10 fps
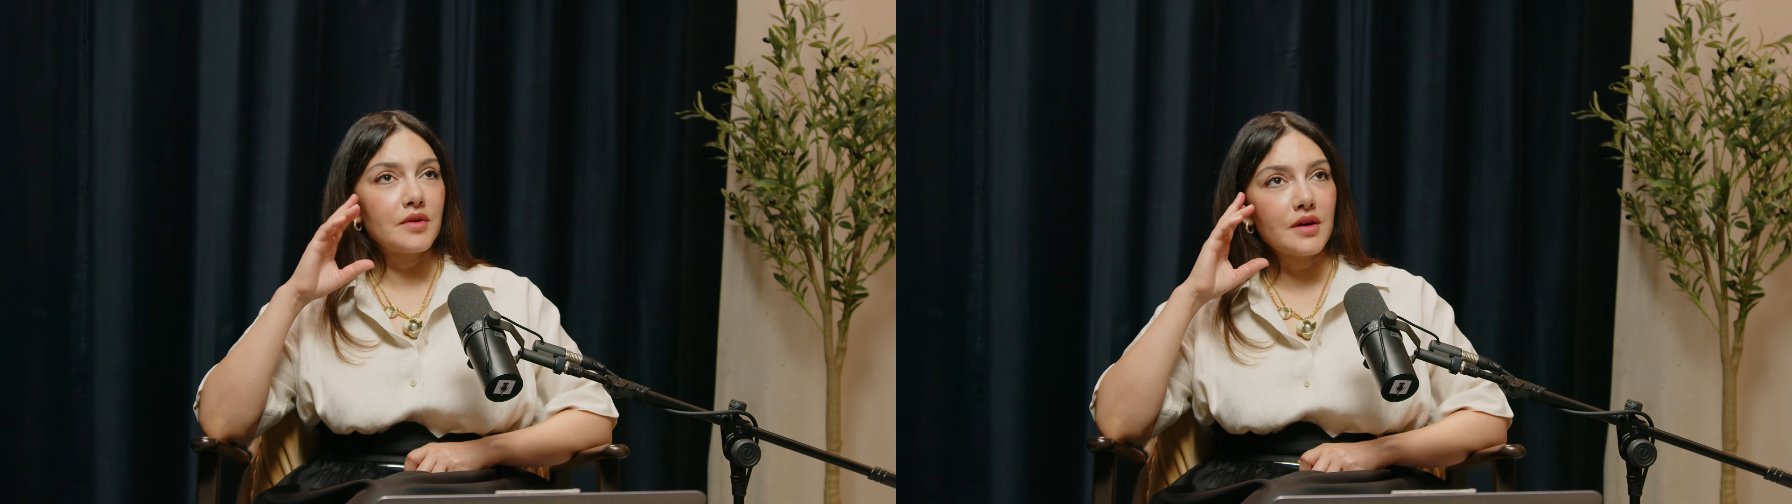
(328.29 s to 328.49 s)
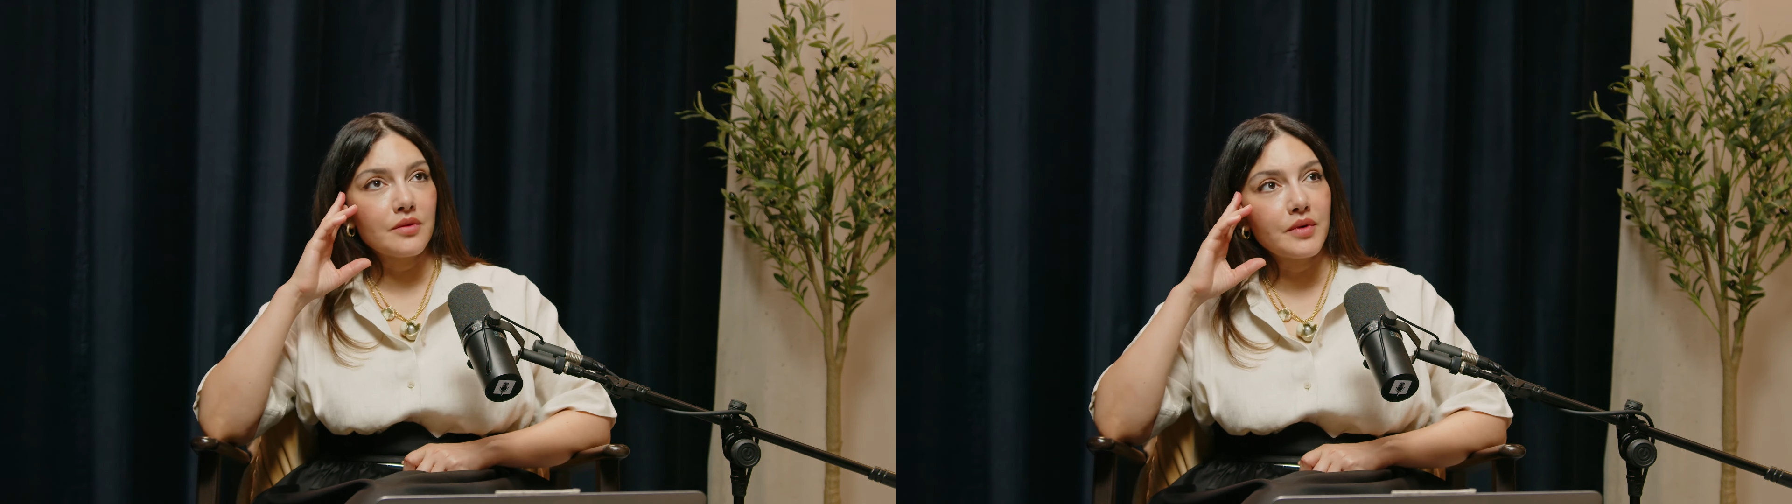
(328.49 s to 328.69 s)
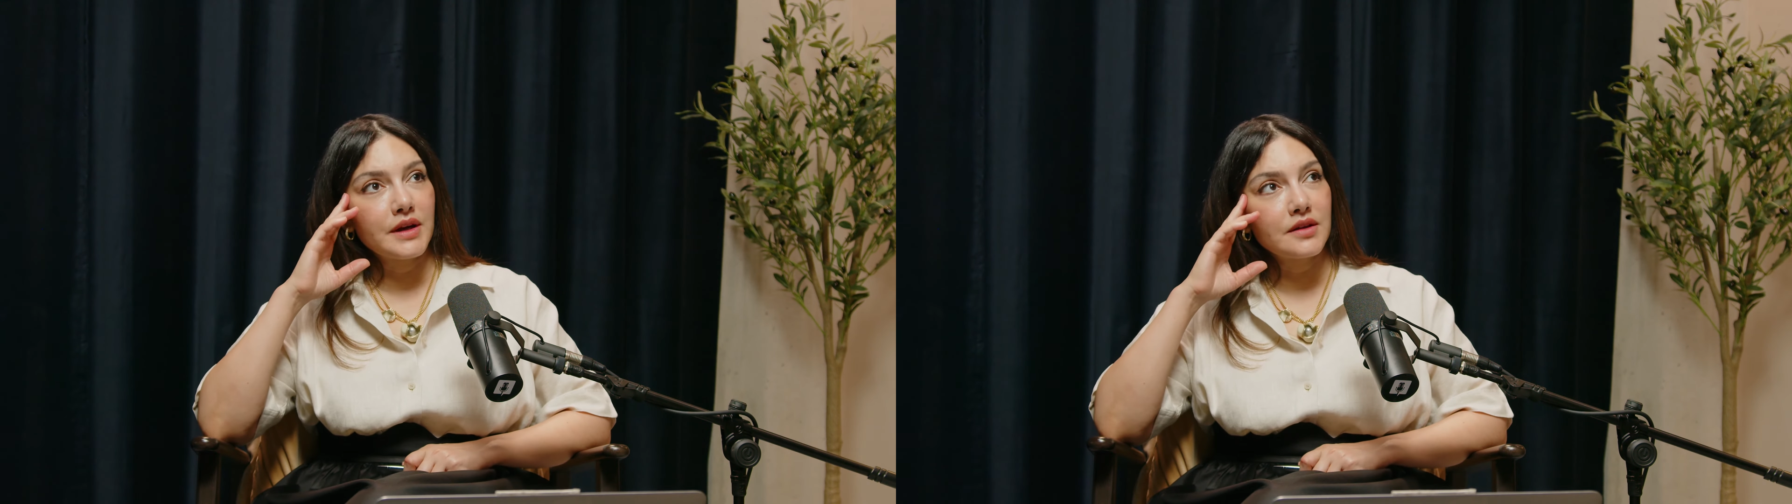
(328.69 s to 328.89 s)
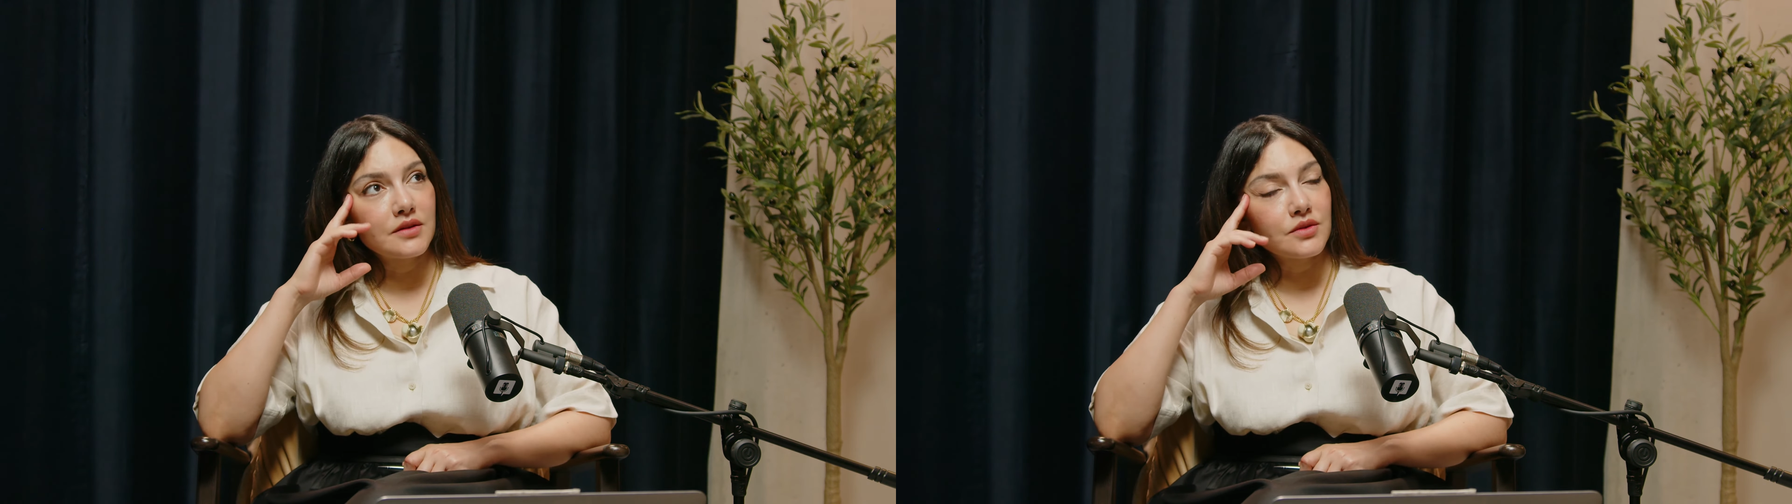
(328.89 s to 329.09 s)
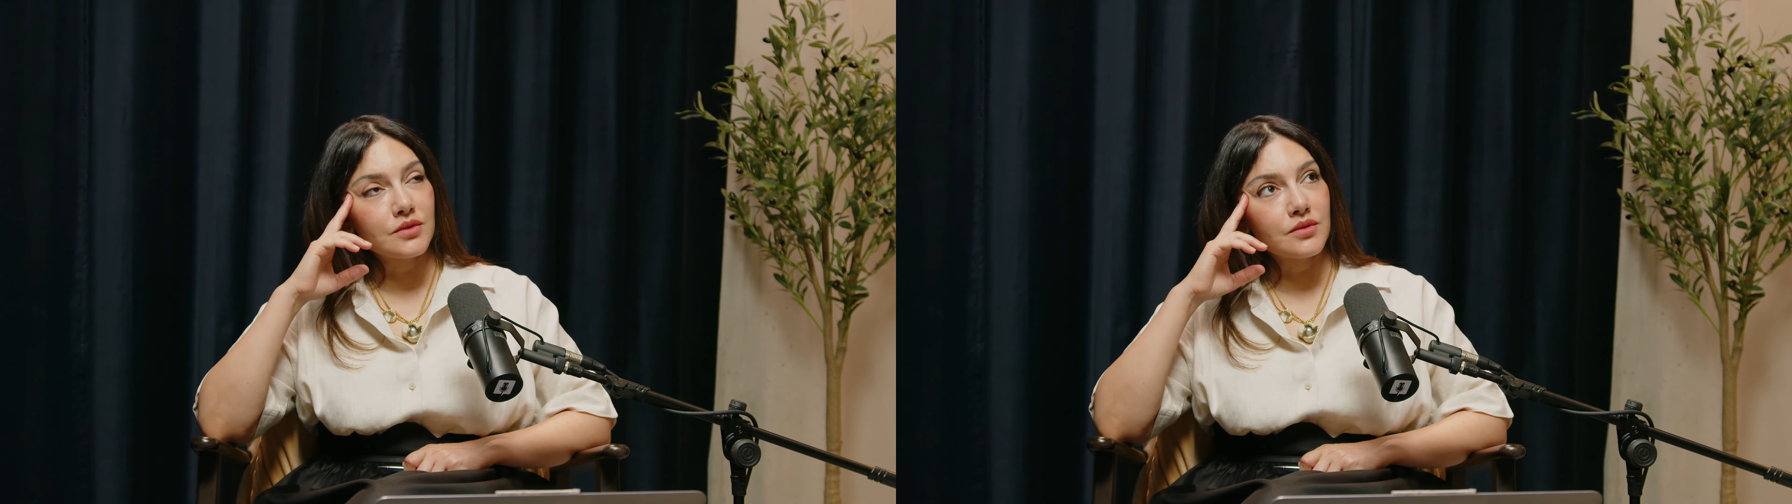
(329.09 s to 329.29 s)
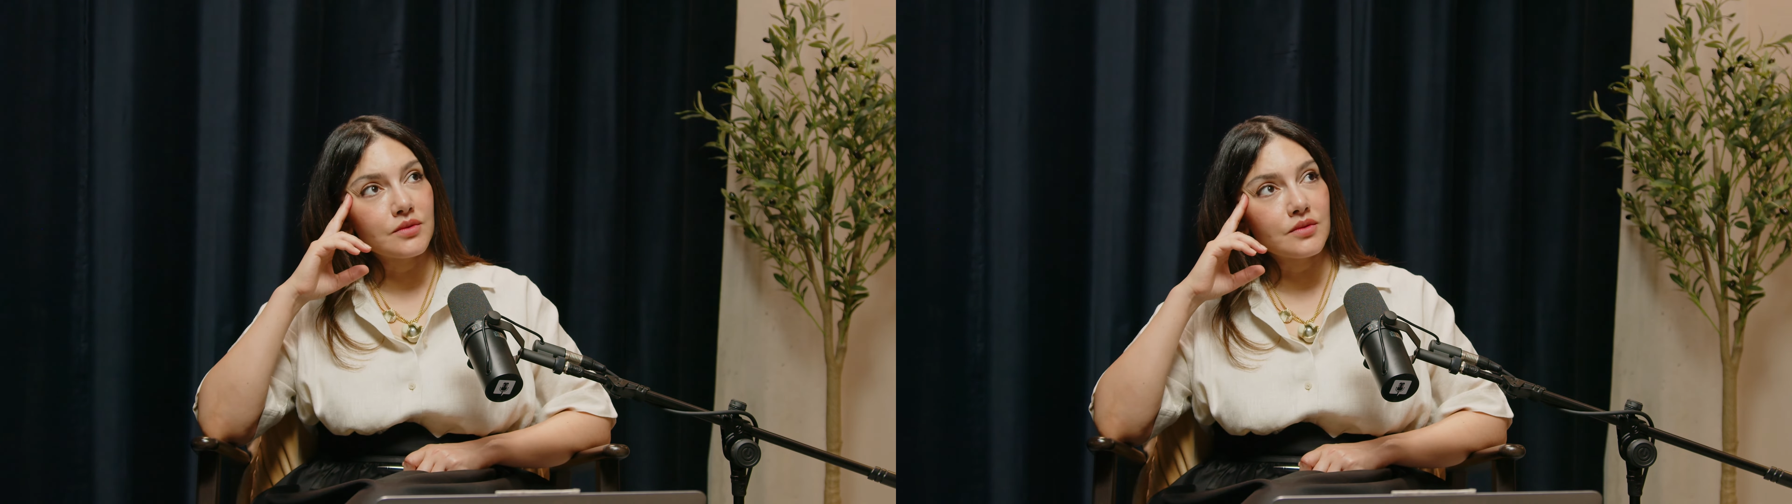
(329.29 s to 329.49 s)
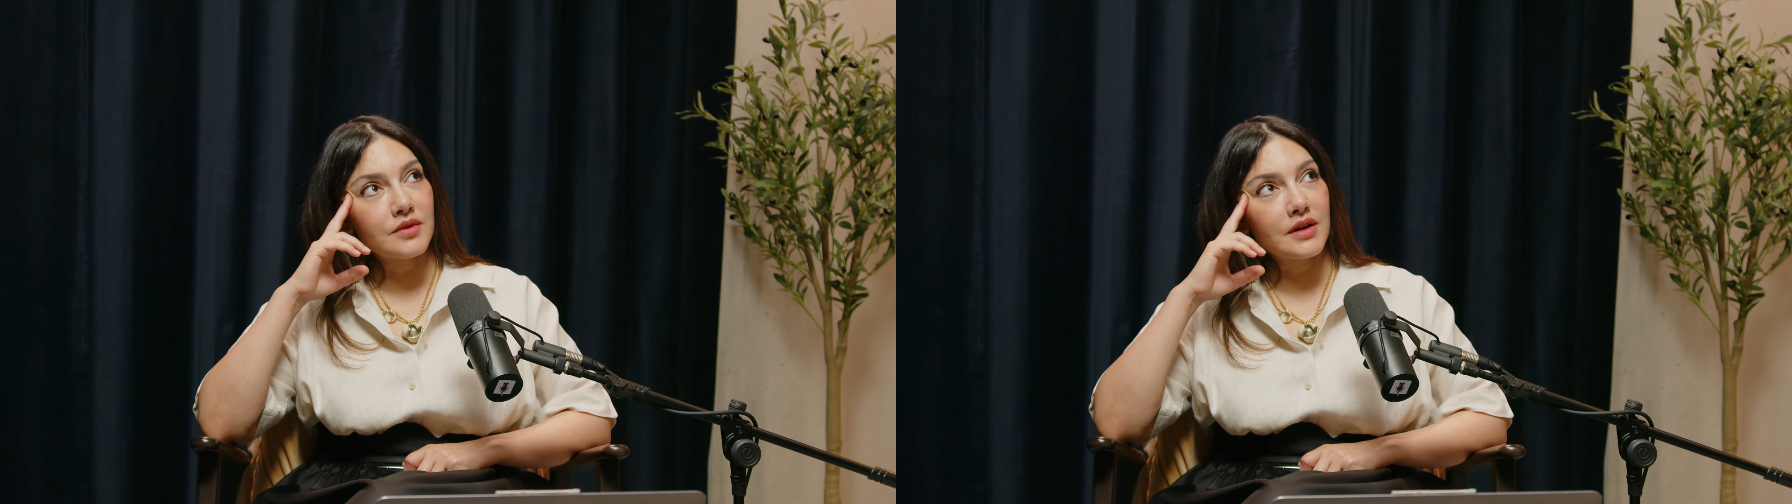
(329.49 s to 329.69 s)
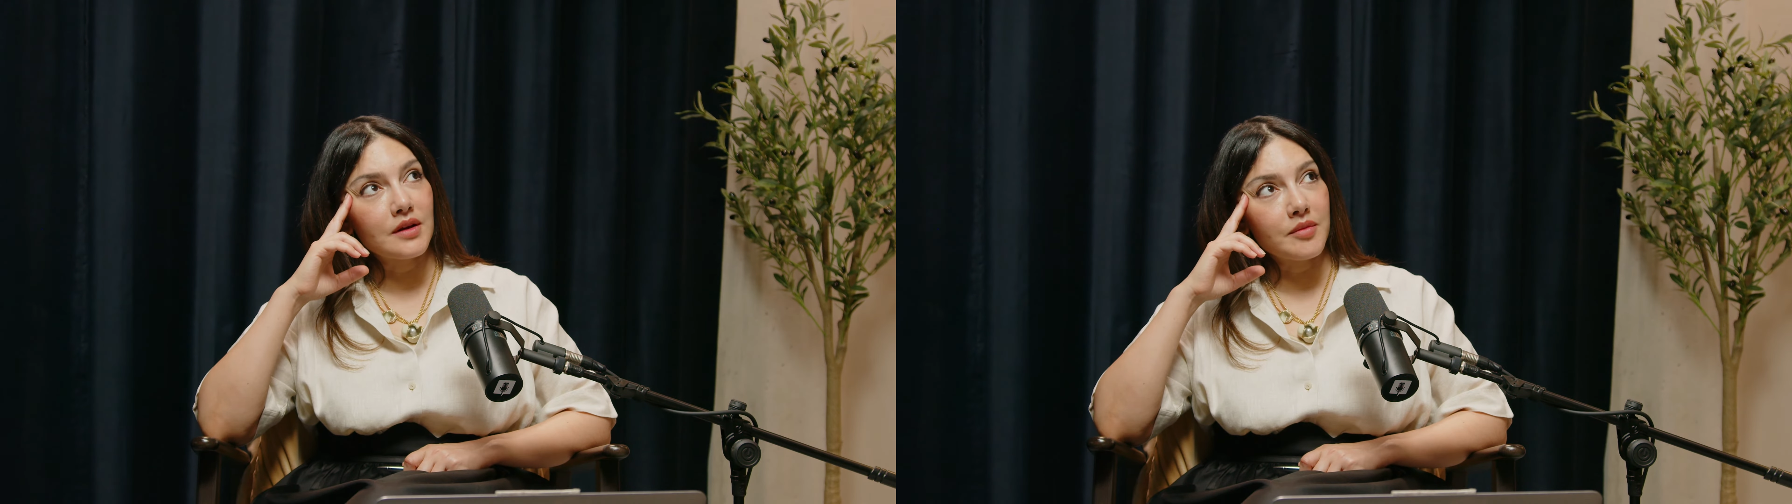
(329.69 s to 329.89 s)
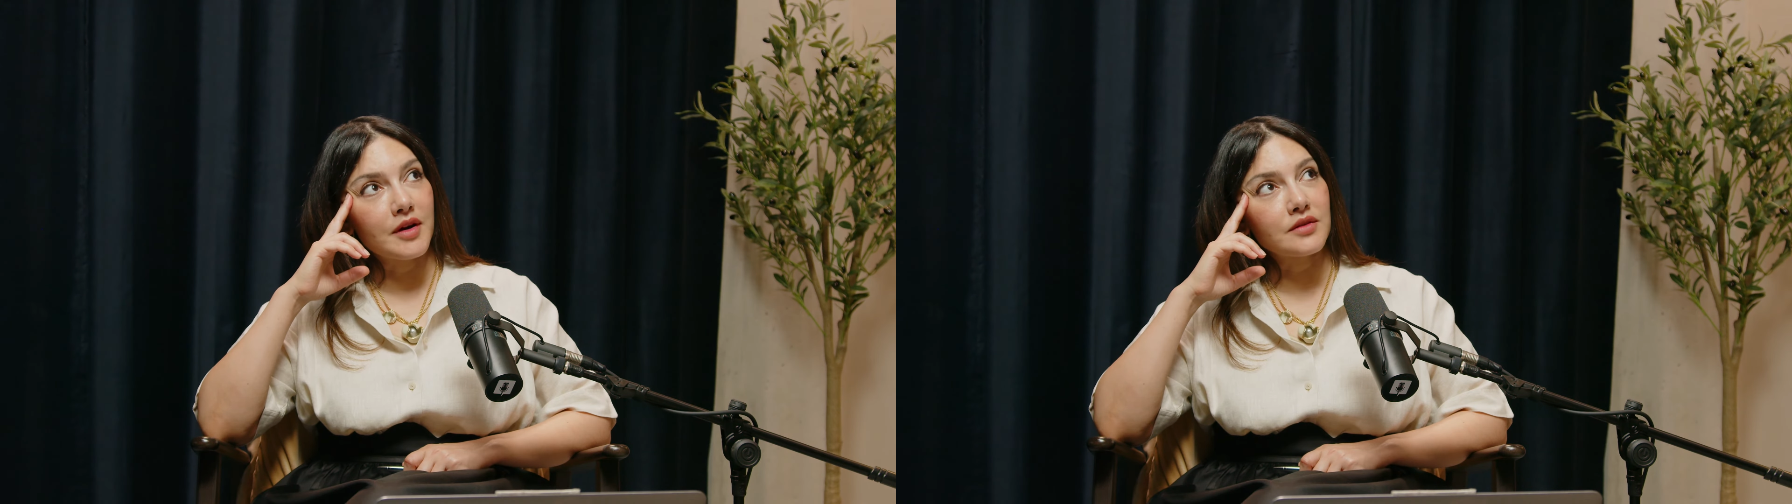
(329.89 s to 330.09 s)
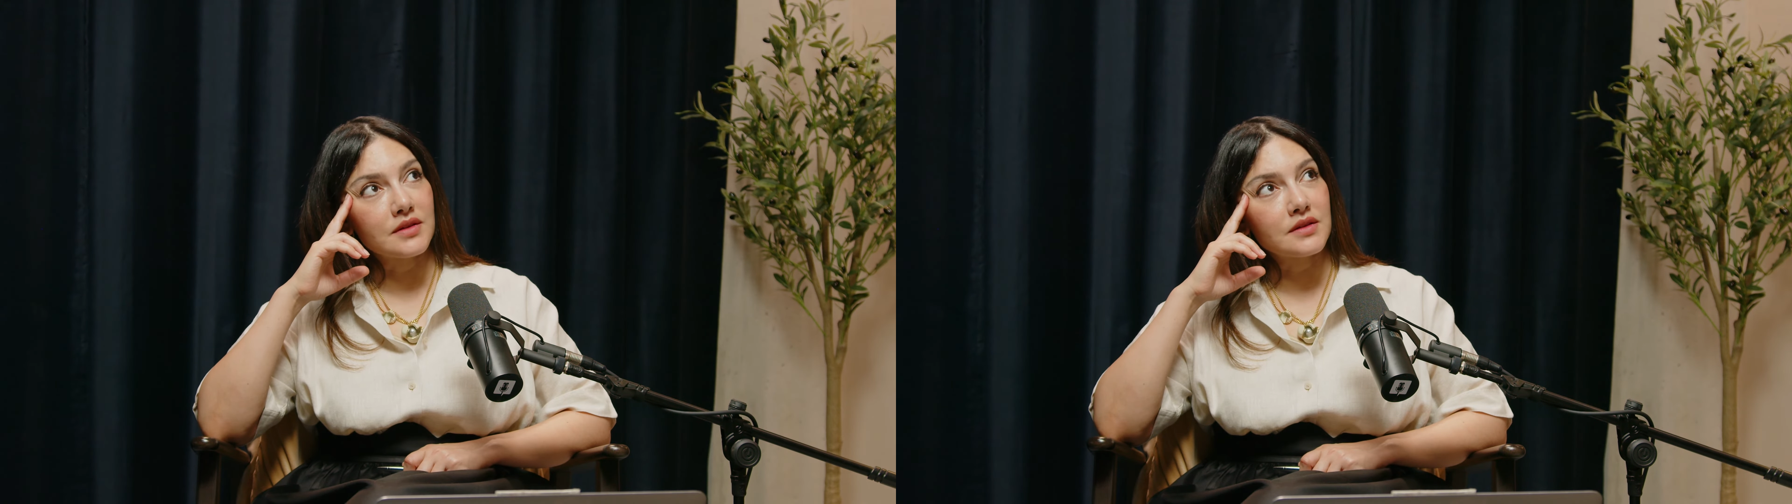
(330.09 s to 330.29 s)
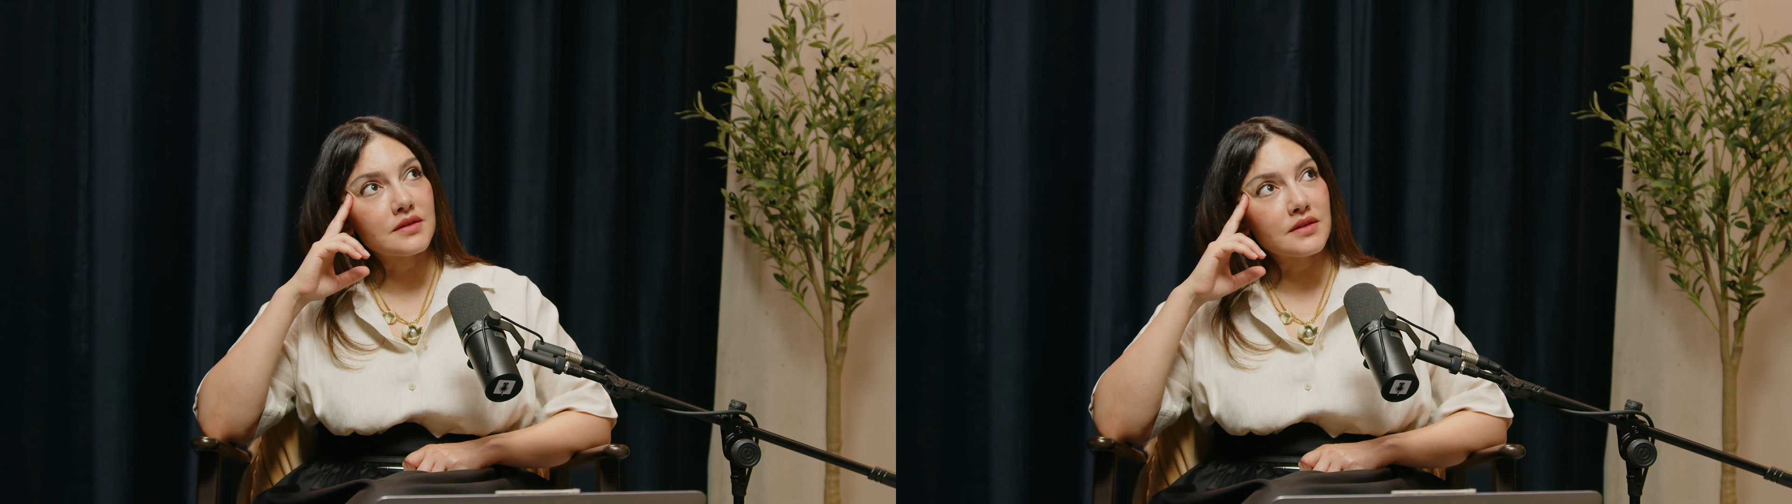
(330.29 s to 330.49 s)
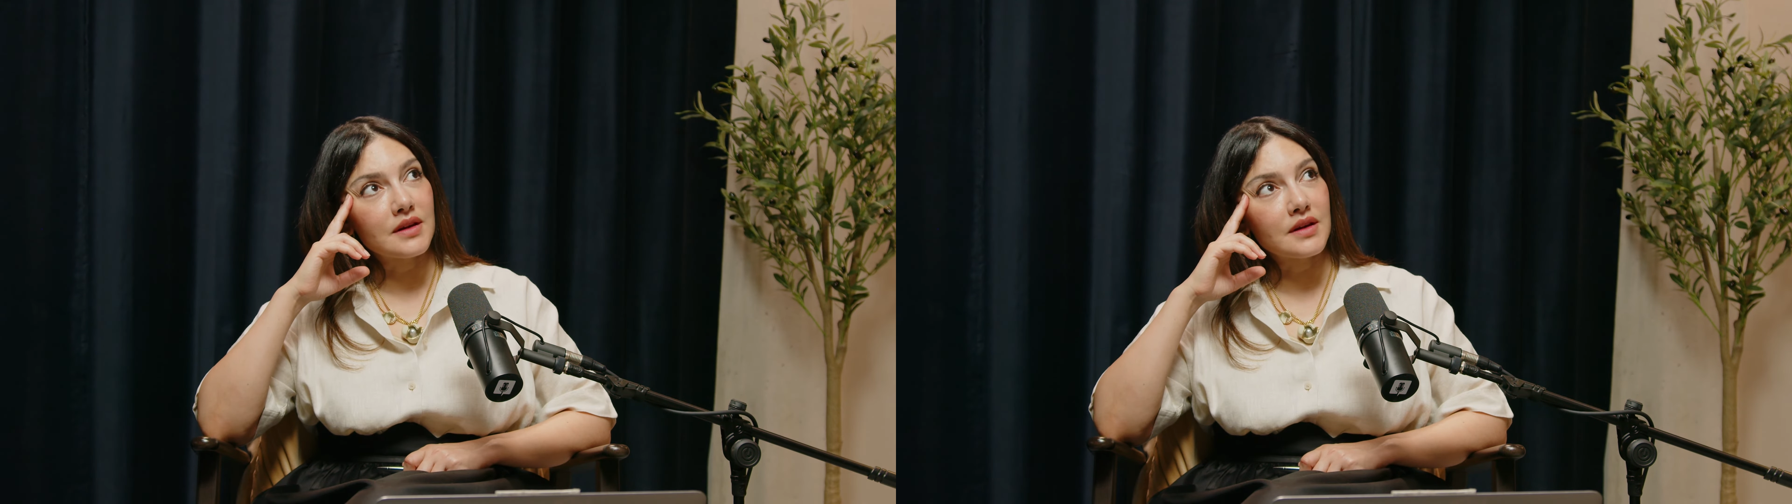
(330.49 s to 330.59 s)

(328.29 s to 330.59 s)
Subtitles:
way to think about it,